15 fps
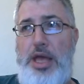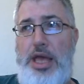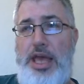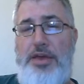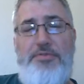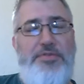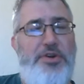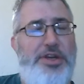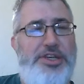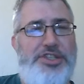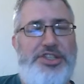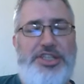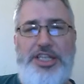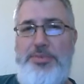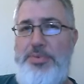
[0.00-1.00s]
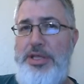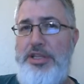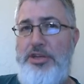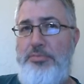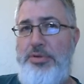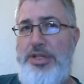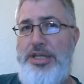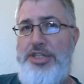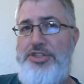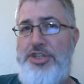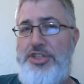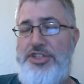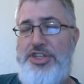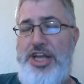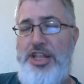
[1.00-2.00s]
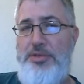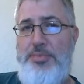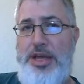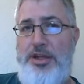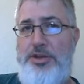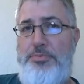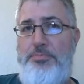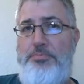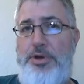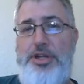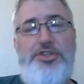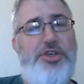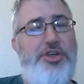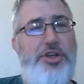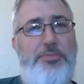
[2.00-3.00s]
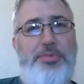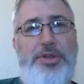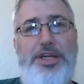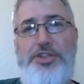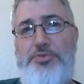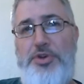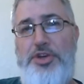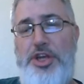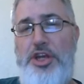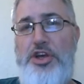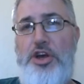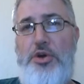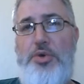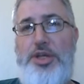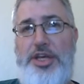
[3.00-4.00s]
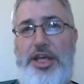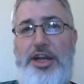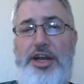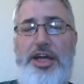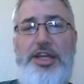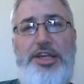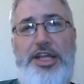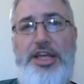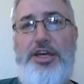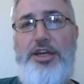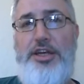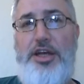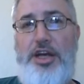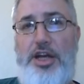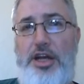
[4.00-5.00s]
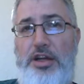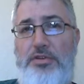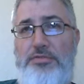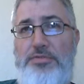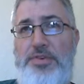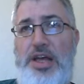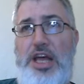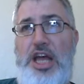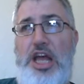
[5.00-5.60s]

a very sleepy little place on the side of the mountain, but it's a good place where you can go and get an idea of